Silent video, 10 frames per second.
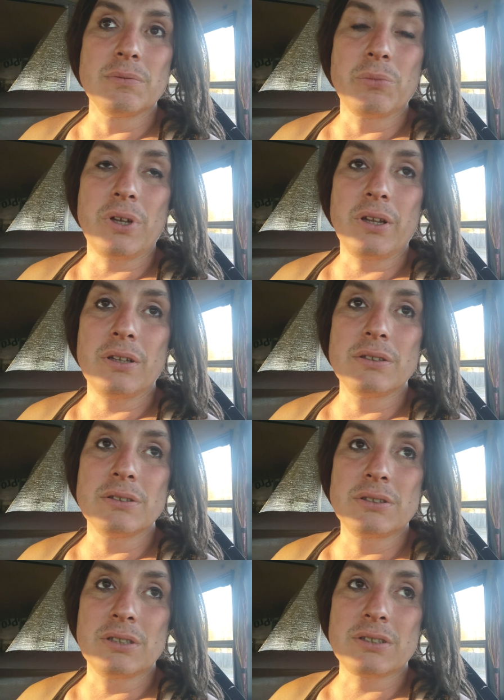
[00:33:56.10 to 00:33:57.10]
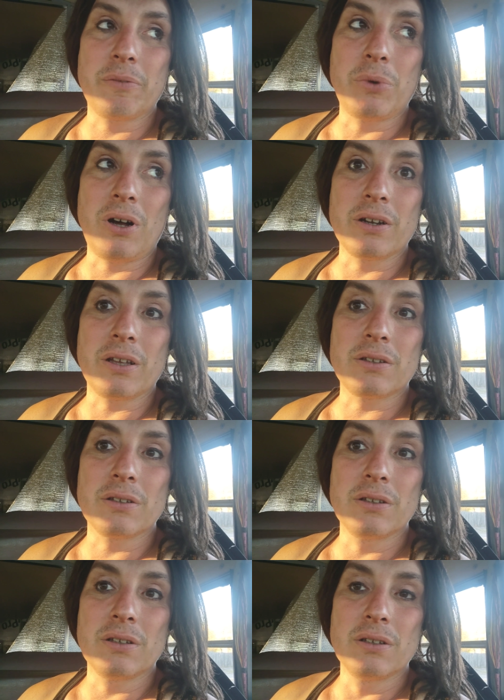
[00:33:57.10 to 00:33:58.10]
but since I bought it,
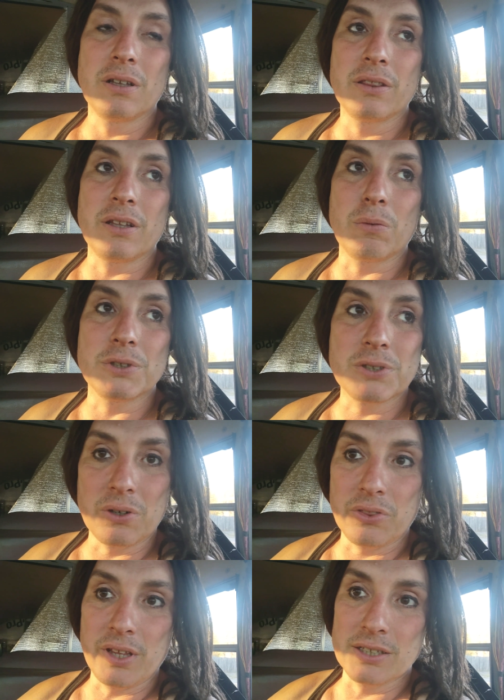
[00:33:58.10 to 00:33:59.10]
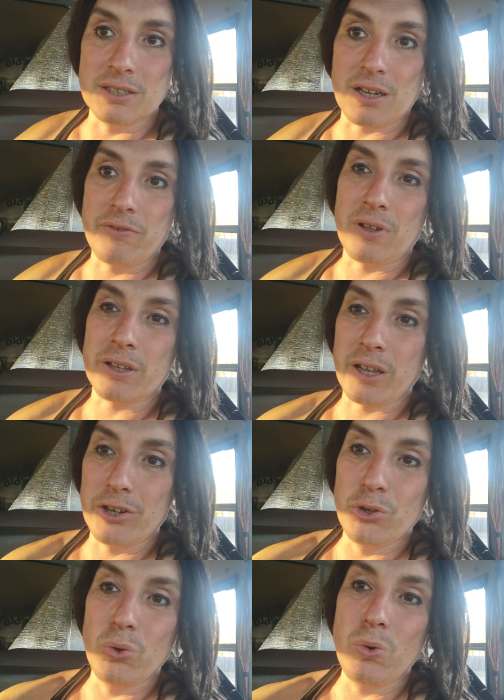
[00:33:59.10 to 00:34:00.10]
there were certain things that I felt like
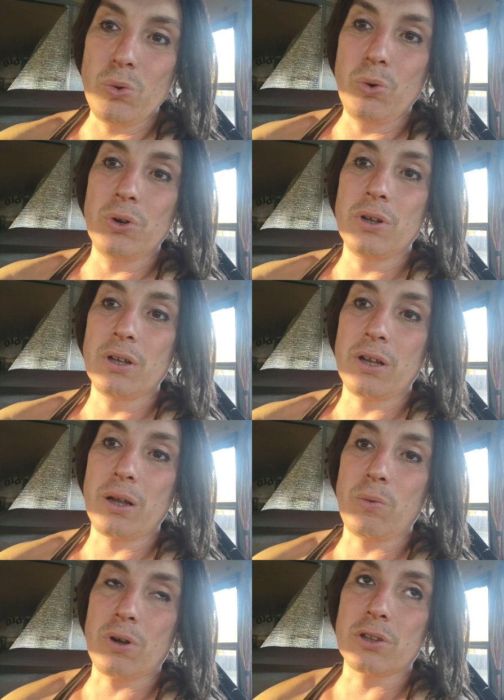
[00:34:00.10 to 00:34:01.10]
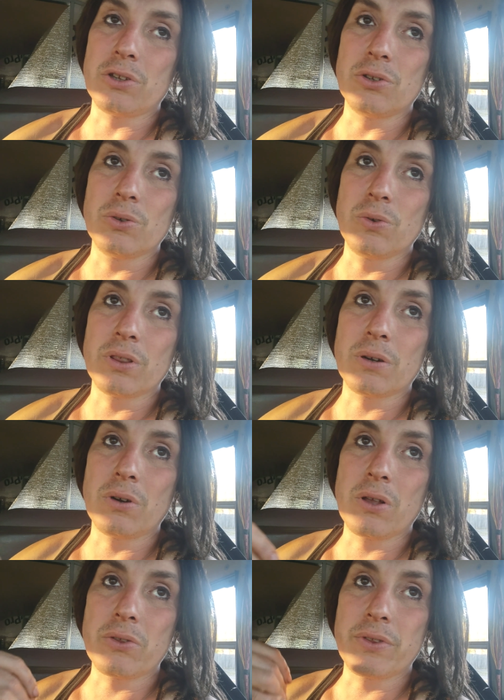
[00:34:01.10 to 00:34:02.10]
I knew I wanted to do, and there
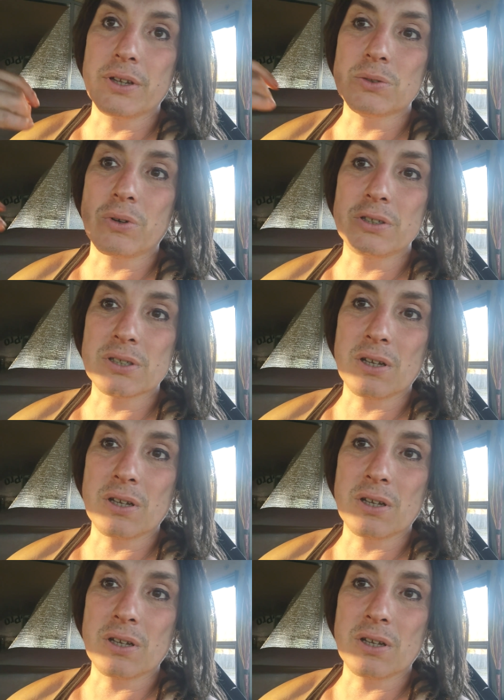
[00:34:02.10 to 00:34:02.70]
were other things where I